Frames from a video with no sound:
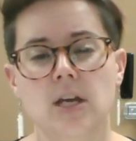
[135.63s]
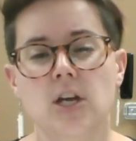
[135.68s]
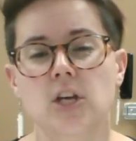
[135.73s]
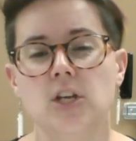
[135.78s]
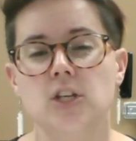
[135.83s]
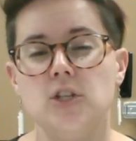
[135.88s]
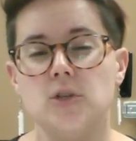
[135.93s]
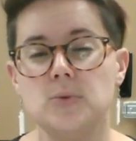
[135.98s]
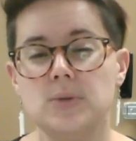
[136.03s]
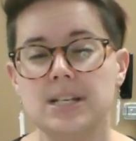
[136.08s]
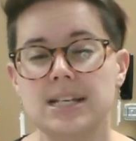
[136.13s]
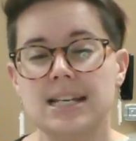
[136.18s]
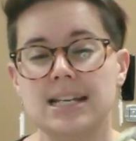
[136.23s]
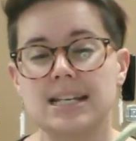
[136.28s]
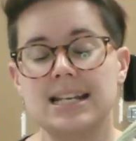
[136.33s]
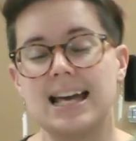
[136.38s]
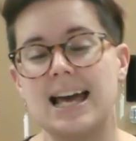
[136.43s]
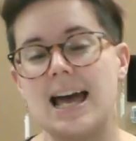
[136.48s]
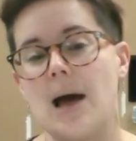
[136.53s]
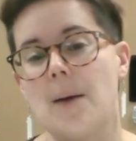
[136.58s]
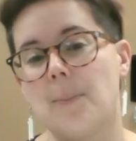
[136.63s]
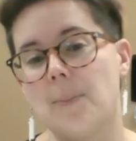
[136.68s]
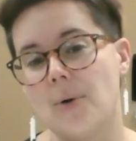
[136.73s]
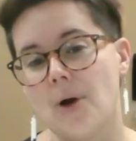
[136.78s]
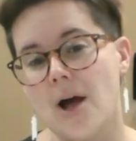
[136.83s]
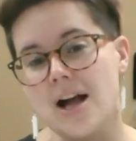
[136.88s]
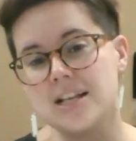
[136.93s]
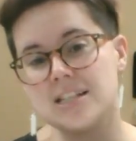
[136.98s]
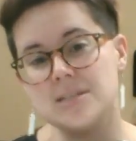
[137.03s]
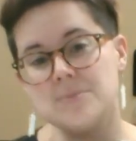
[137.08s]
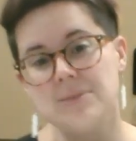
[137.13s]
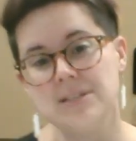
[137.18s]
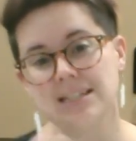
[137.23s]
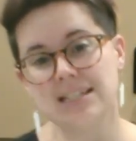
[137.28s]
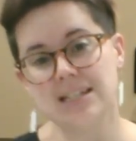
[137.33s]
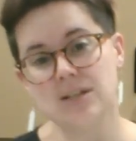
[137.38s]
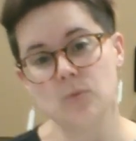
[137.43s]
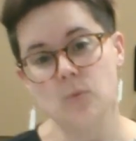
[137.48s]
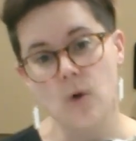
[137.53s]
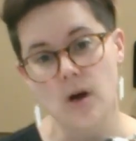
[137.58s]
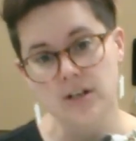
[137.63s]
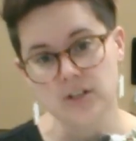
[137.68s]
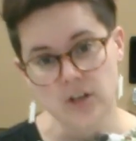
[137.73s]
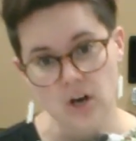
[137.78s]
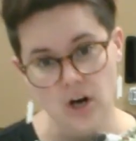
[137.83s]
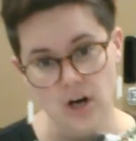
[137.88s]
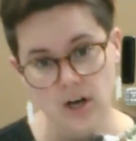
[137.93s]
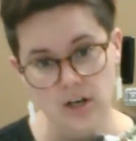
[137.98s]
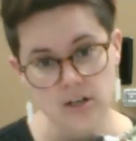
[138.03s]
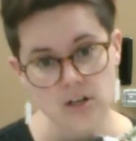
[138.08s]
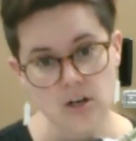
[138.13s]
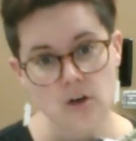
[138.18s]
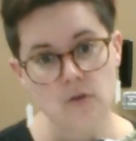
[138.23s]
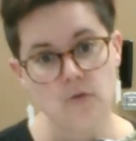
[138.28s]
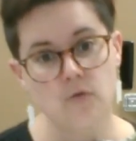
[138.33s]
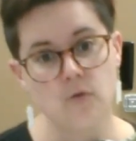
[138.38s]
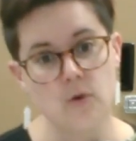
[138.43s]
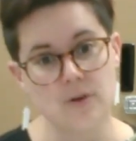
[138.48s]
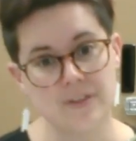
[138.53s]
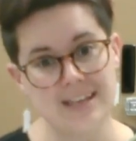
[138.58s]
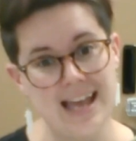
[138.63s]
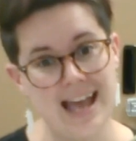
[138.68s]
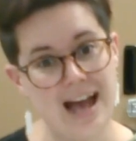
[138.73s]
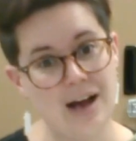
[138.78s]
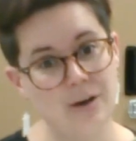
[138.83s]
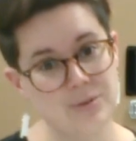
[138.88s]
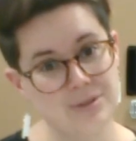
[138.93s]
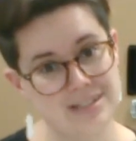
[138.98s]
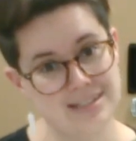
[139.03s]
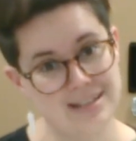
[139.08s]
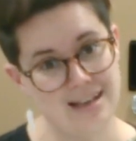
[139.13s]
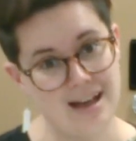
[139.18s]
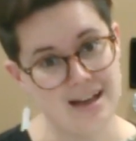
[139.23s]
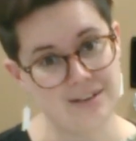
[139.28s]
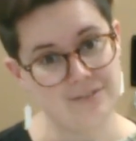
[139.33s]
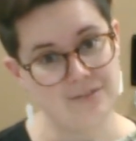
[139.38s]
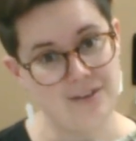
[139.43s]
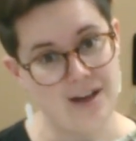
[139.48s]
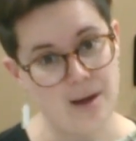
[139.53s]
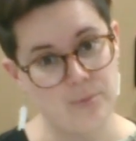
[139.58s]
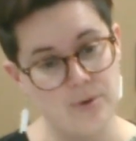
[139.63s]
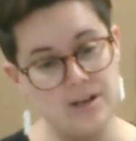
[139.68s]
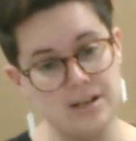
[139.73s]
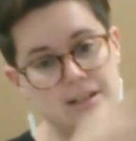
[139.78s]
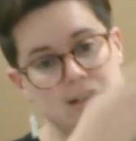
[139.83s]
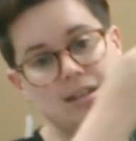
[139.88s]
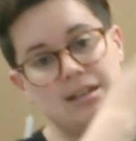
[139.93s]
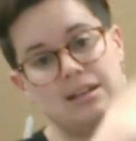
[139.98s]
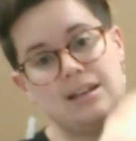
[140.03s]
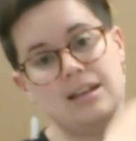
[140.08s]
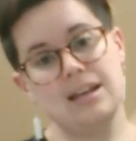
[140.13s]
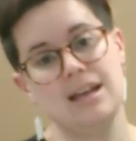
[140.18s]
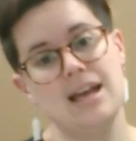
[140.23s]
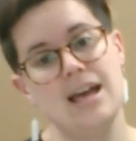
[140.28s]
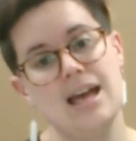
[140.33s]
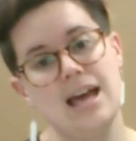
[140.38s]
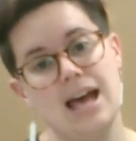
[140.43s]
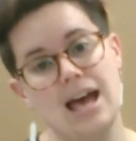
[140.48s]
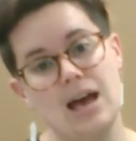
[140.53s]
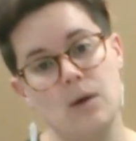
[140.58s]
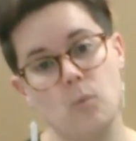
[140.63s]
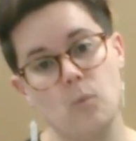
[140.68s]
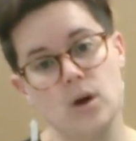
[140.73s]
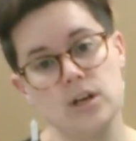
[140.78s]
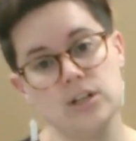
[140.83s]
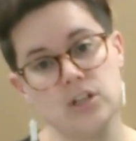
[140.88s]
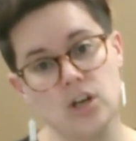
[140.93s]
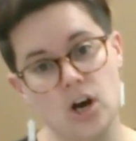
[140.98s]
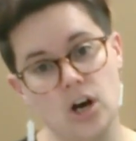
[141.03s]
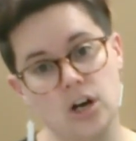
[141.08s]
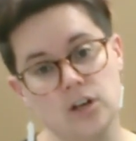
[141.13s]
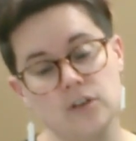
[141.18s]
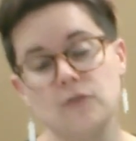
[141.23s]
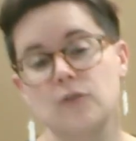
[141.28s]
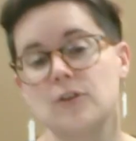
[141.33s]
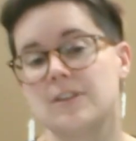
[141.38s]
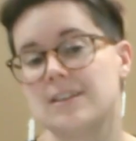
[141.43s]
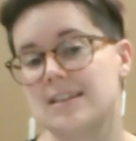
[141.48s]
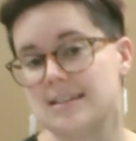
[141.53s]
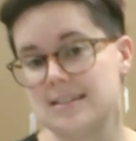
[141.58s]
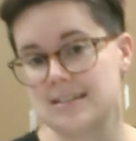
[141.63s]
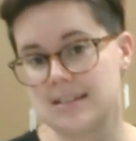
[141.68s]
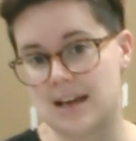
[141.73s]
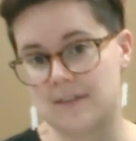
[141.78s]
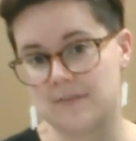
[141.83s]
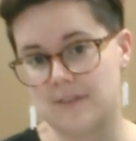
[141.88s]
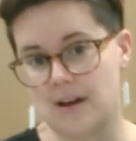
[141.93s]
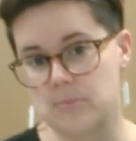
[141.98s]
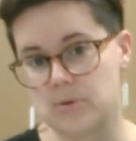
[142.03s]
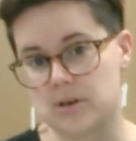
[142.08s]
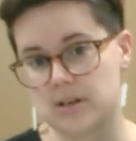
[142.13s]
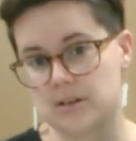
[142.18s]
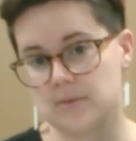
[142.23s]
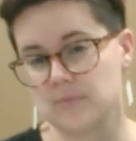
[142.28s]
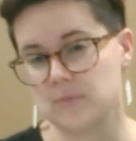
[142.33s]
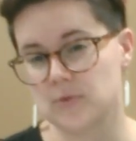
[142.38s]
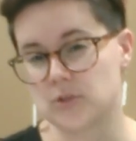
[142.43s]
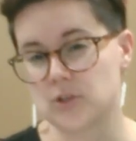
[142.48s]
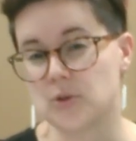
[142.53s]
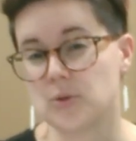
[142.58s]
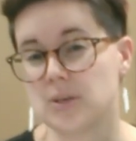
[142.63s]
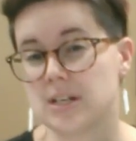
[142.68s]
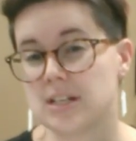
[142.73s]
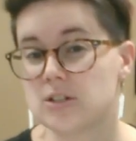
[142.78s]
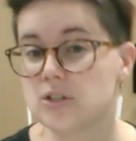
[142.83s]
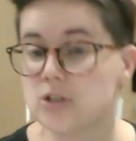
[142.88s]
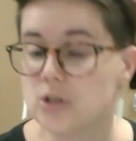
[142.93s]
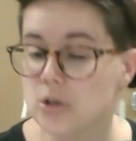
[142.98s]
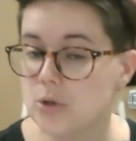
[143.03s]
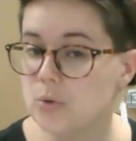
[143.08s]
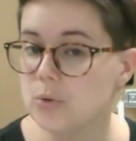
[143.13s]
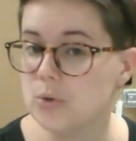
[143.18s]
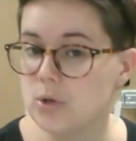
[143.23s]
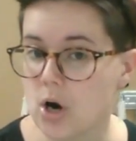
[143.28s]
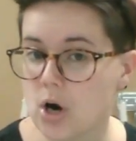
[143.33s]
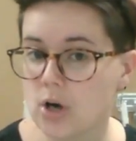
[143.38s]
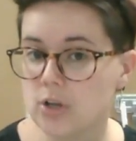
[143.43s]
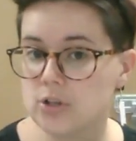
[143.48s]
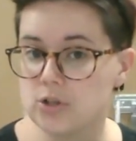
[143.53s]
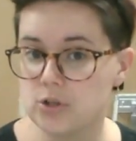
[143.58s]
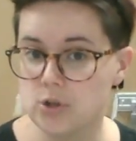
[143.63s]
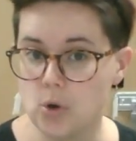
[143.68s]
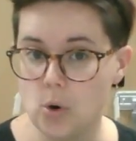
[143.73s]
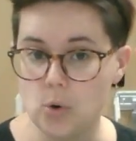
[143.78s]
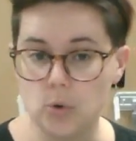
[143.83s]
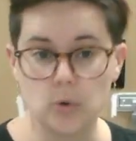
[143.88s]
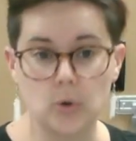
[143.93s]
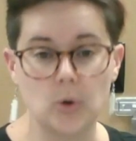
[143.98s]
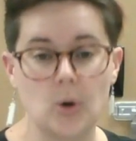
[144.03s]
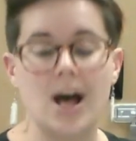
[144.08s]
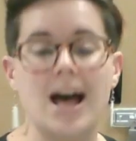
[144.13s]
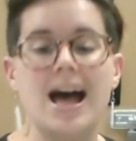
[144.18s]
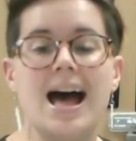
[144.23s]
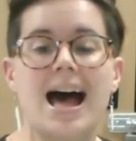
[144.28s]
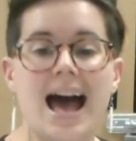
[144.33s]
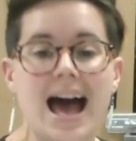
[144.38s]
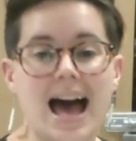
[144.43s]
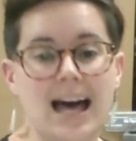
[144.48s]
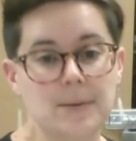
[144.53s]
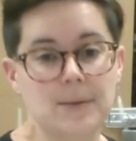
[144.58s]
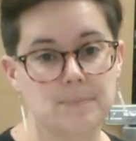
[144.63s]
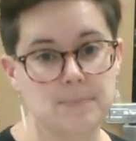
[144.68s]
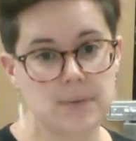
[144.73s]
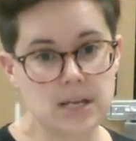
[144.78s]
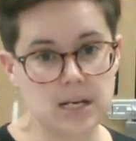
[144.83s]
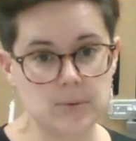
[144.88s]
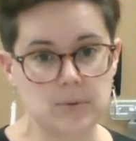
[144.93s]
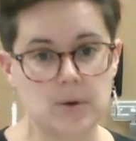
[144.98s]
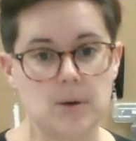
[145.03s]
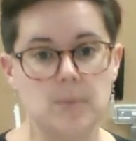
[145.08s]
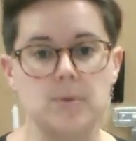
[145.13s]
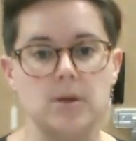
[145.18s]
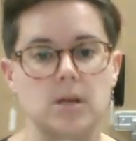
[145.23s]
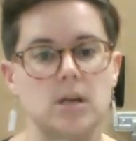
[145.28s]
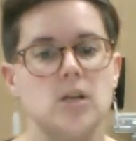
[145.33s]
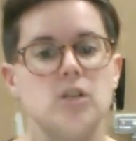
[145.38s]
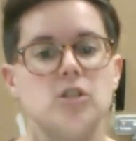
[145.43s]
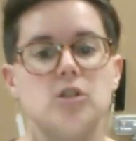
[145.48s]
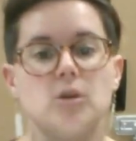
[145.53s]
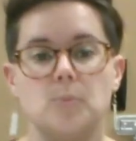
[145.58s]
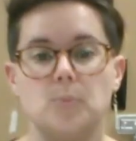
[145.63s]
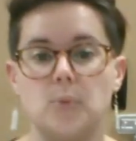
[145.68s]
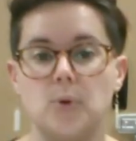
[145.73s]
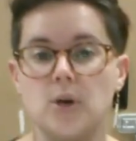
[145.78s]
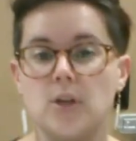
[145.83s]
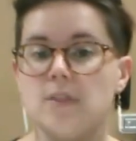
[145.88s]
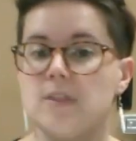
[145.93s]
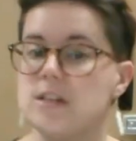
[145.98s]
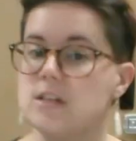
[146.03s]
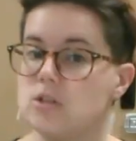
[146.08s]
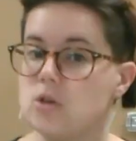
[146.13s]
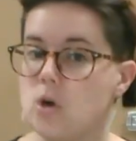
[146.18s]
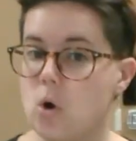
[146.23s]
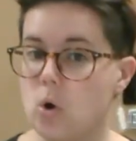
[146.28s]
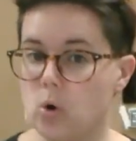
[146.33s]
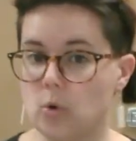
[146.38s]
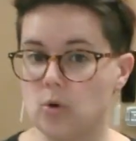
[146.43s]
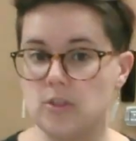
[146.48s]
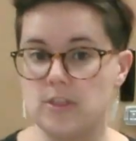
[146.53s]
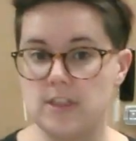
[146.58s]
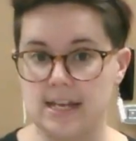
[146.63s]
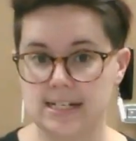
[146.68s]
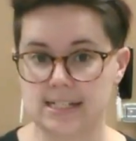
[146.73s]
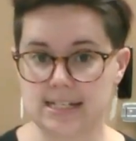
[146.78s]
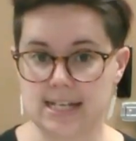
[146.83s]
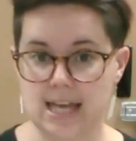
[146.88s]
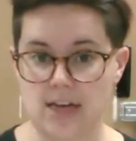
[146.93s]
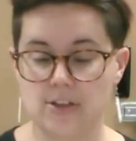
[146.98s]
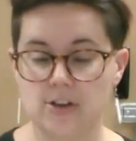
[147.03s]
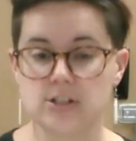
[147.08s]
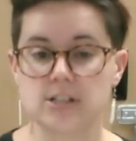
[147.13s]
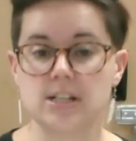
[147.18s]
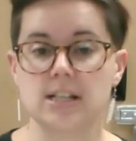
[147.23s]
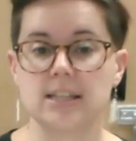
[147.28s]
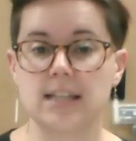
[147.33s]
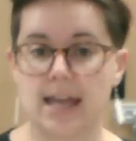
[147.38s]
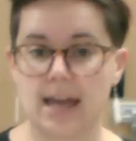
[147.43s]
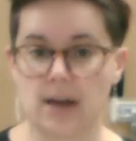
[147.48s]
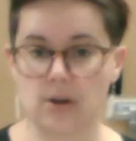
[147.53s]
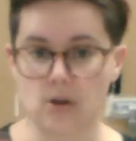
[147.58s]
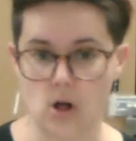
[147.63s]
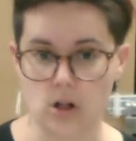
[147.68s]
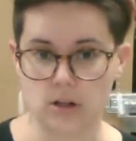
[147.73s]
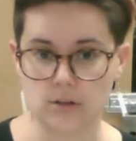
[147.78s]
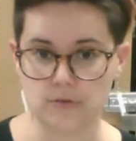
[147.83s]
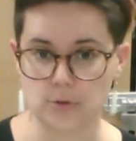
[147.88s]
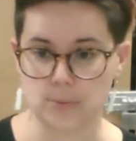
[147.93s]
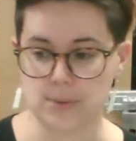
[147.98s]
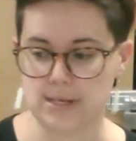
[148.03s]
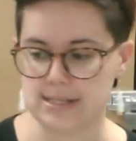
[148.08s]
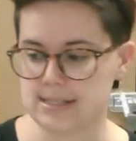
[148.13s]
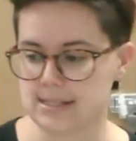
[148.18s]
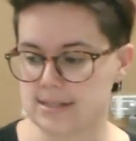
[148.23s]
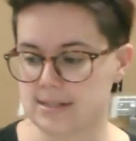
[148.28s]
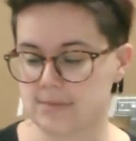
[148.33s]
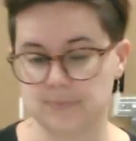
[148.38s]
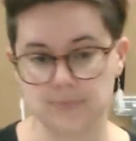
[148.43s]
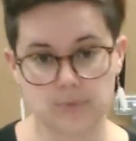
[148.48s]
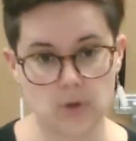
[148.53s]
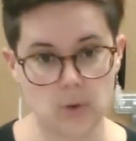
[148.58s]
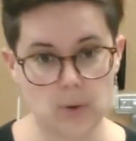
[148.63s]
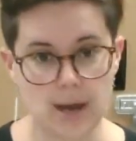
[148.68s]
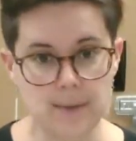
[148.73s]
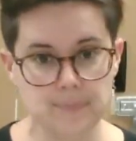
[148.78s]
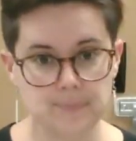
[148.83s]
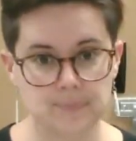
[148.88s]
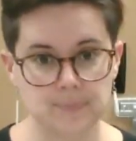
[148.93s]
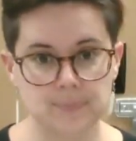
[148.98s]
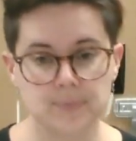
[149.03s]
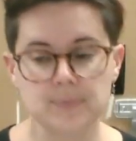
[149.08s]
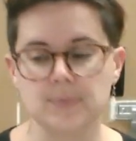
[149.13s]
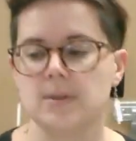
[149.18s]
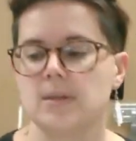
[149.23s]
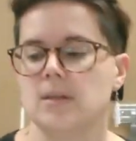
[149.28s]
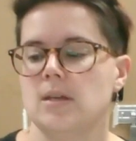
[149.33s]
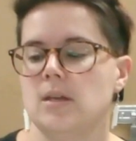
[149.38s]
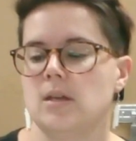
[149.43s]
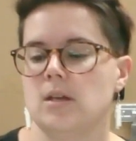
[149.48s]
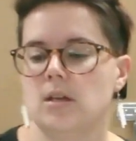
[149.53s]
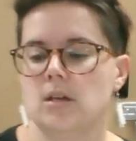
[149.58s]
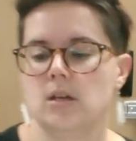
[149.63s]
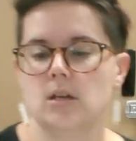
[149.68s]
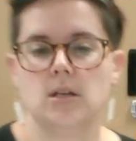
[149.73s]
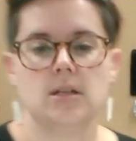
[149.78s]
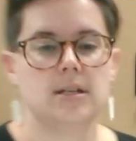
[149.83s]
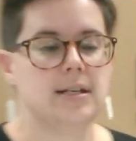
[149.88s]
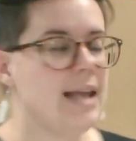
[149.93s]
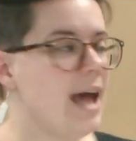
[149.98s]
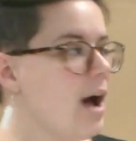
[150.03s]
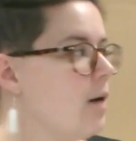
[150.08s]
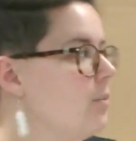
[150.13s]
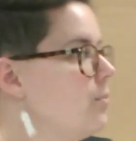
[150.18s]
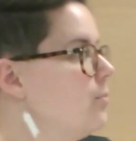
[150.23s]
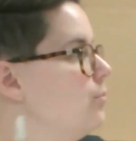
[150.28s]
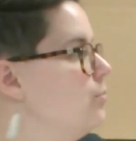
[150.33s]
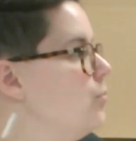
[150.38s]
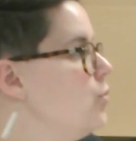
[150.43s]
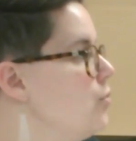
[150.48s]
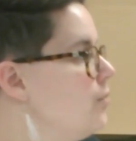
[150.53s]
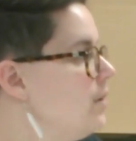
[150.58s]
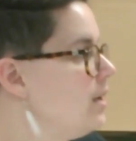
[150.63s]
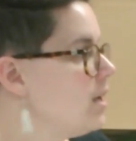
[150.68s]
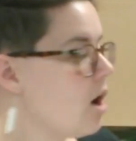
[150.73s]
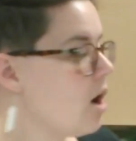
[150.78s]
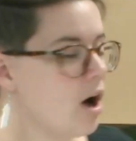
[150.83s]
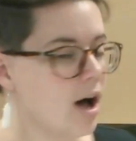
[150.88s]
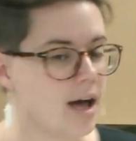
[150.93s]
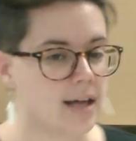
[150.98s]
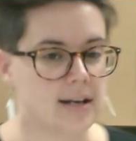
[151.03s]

you need approximately 1 yard for the outside fabric and 1 yard for the inside fabric. So you need 2 yards total at minimum to put this whole thing together to lay out all of your pieces, okay? Now, moving on.